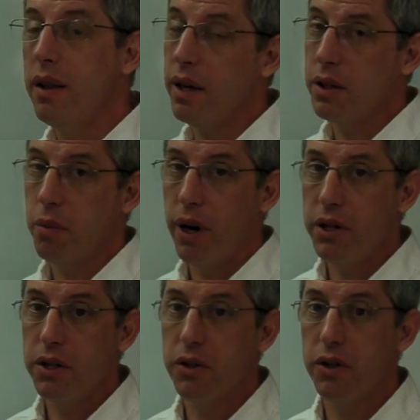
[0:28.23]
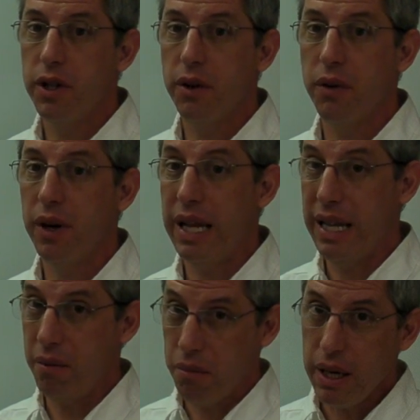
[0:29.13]
the expressions are different and
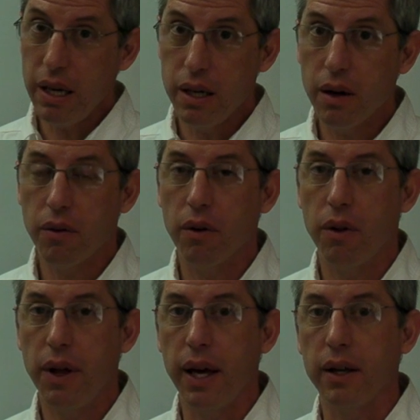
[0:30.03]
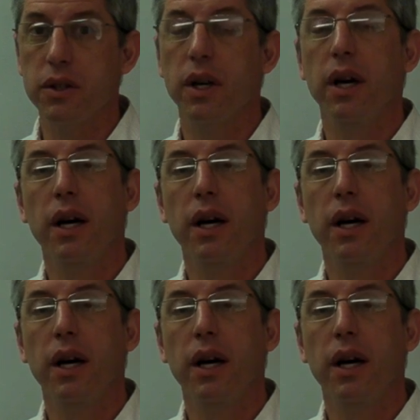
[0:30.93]
they mean different things.